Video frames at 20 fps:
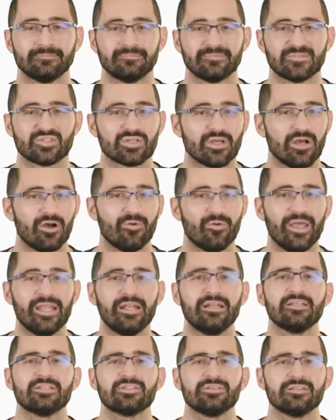So in
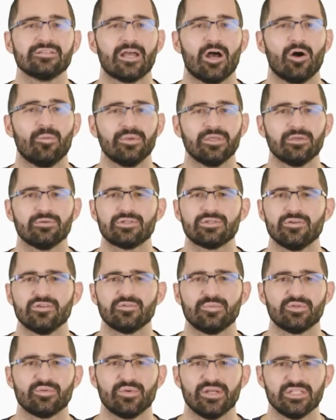addition to helping you choose
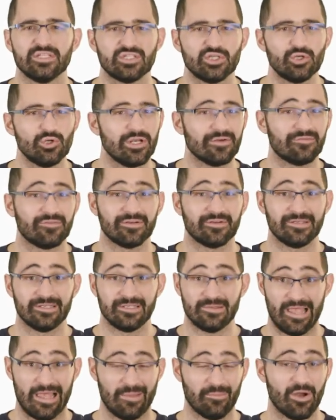between two different
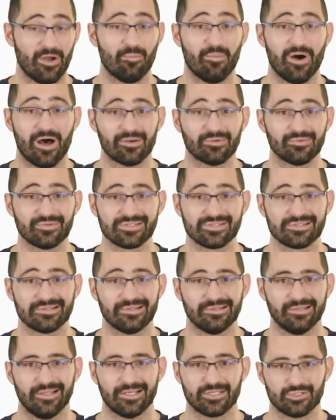ML models,
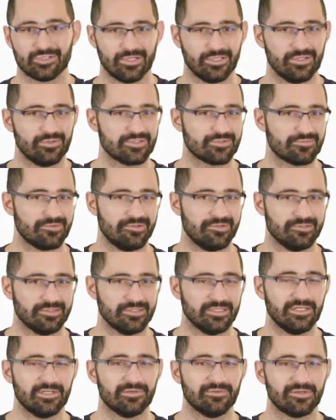like should I use
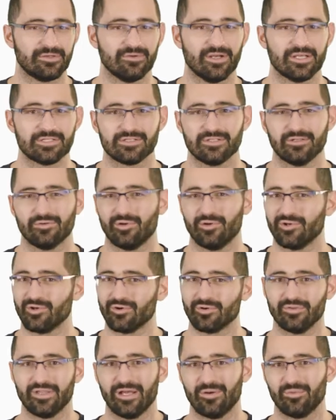linear regression or a
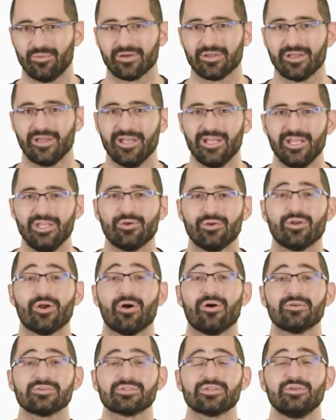neural network, you can
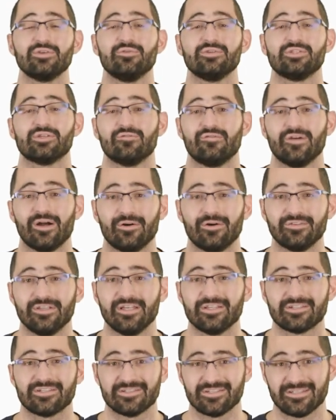also use your
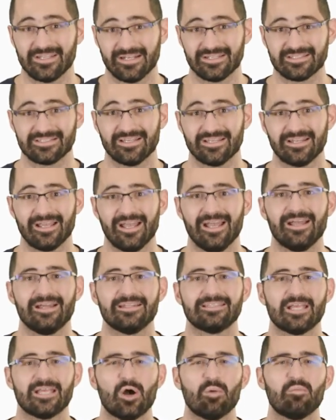validation dataset
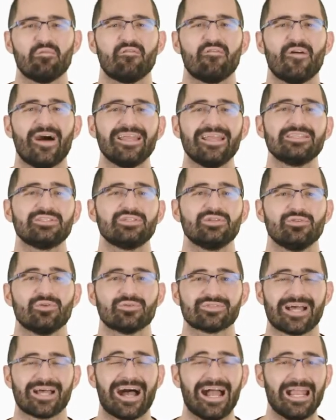to help fine-tune
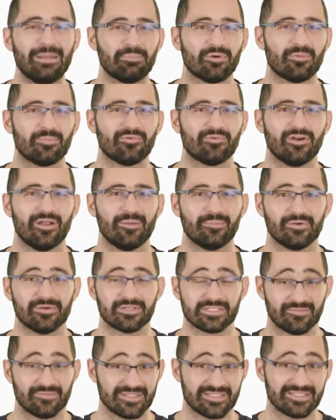those
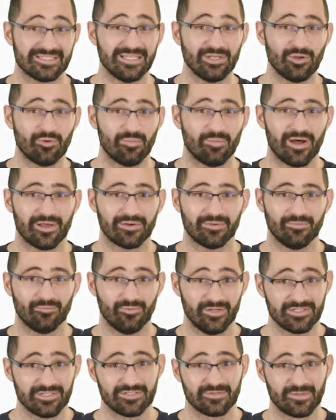hyperparameters of a single model,
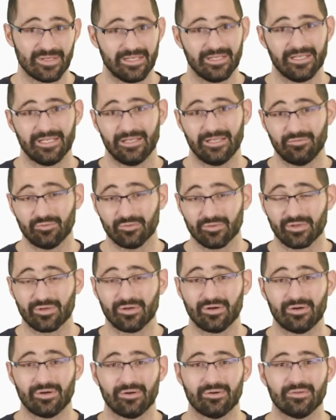which, if you
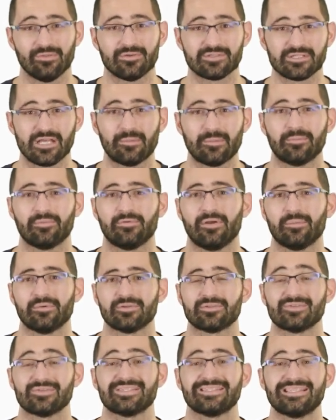recall, those
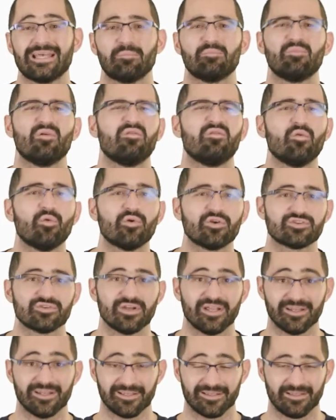hyperparameters are set before
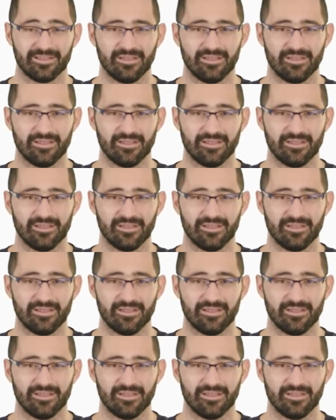training.